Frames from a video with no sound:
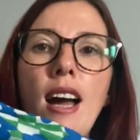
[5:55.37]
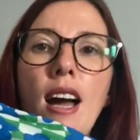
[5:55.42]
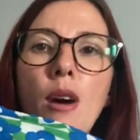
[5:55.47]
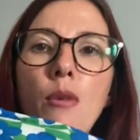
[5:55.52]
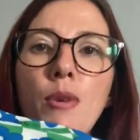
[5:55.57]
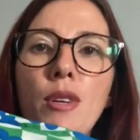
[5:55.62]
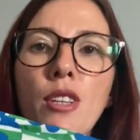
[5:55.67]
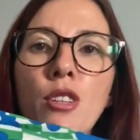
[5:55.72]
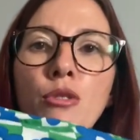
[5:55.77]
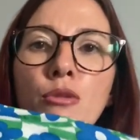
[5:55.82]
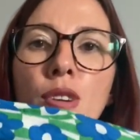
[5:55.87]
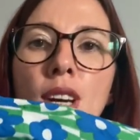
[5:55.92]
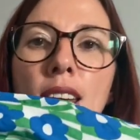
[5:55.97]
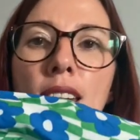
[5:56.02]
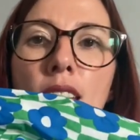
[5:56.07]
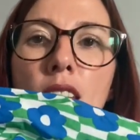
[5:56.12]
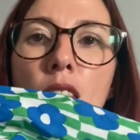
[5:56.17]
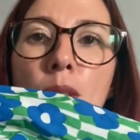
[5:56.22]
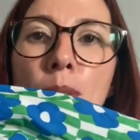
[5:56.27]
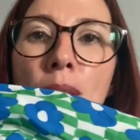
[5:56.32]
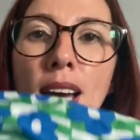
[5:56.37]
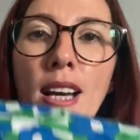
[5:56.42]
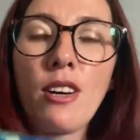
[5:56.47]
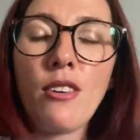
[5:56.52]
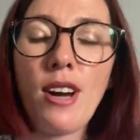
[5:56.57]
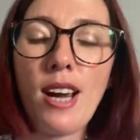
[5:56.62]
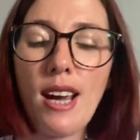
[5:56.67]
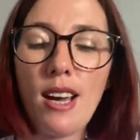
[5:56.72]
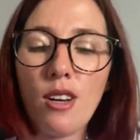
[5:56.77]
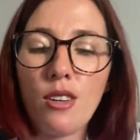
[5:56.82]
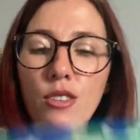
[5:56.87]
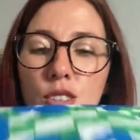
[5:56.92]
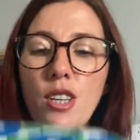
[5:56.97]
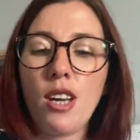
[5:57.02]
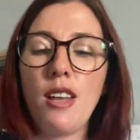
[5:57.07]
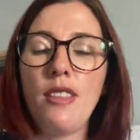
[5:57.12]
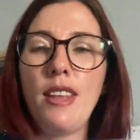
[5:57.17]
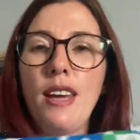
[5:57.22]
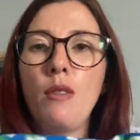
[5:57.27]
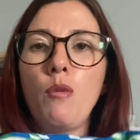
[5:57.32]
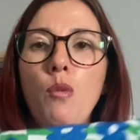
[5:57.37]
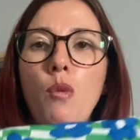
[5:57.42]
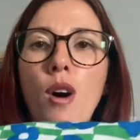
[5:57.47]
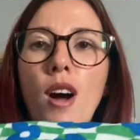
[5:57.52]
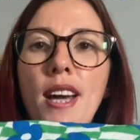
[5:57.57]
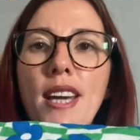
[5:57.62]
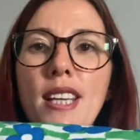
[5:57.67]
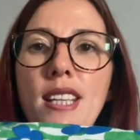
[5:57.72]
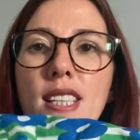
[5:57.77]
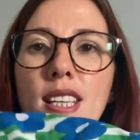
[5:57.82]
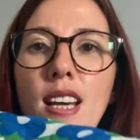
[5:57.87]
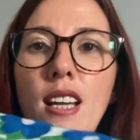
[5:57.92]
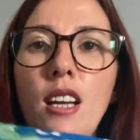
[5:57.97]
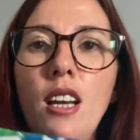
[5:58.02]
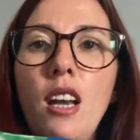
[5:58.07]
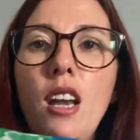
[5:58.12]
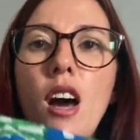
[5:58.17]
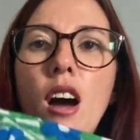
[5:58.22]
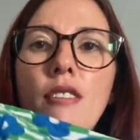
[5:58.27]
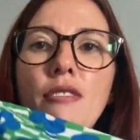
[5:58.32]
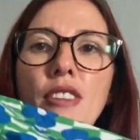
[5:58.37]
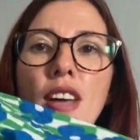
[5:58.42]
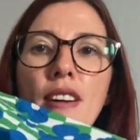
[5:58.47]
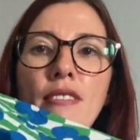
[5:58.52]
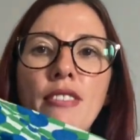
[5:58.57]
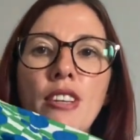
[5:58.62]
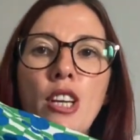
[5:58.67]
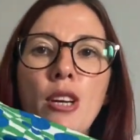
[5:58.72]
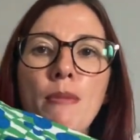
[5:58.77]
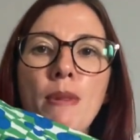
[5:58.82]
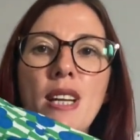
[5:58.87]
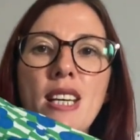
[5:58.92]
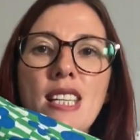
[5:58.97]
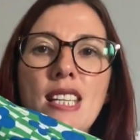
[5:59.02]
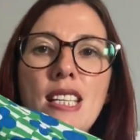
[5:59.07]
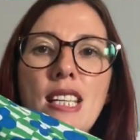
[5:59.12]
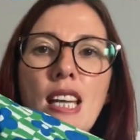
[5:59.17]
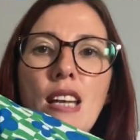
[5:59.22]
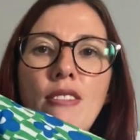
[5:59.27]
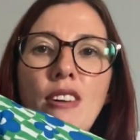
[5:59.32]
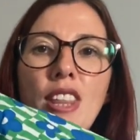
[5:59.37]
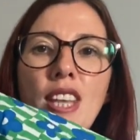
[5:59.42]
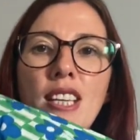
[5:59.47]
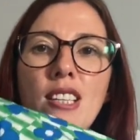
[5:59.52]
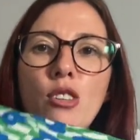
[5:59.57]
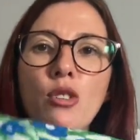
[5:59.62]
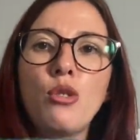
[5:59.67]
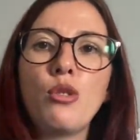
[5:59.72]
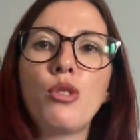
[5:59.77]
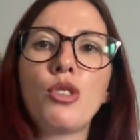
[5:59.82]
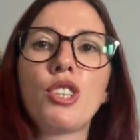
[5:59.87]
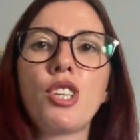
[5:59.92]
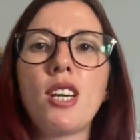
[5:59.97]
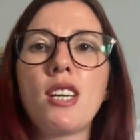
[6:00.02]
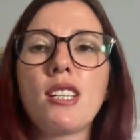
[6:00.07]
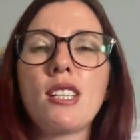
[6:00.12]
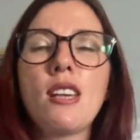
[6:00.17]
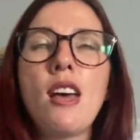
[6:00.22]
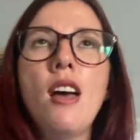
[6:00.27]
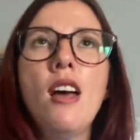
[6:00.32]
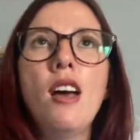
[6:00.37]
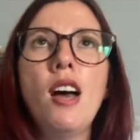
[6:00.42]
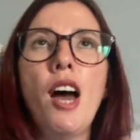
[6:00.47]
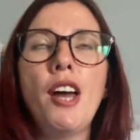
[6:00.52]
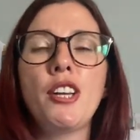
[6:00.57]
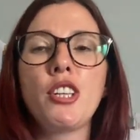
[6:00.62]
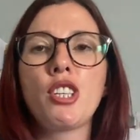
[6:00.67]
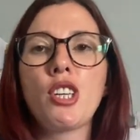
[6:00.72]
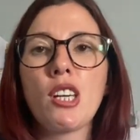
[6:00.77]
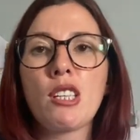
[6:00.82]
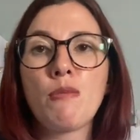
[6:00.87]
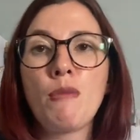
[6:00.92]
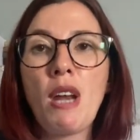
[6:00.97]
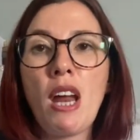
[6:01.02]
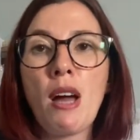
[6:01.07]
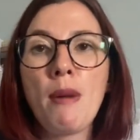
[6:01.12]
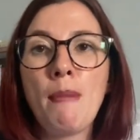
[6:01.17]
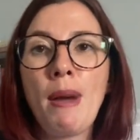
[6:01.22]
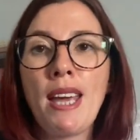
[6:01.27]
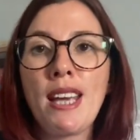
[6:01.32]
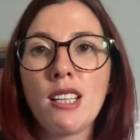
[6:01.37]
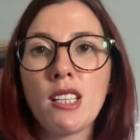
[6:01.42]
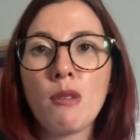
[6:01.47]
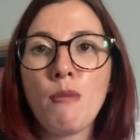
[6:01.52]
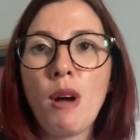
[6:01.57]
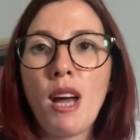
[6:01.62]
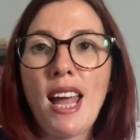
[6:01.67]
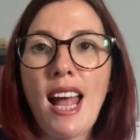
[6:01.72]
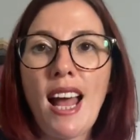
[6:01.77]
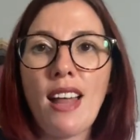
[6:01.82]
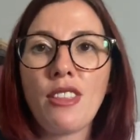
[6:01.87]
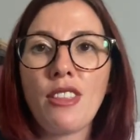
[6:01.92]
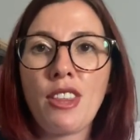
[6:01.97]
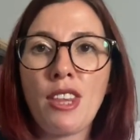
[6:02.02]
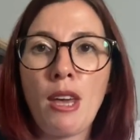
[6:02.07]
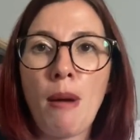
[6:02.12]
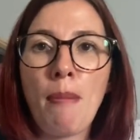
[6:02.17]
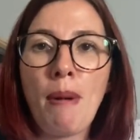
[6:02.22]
with green in the background and then white. I love that voluminous sleeve. I think it's gorgeous. An adjustment I make to my Anthea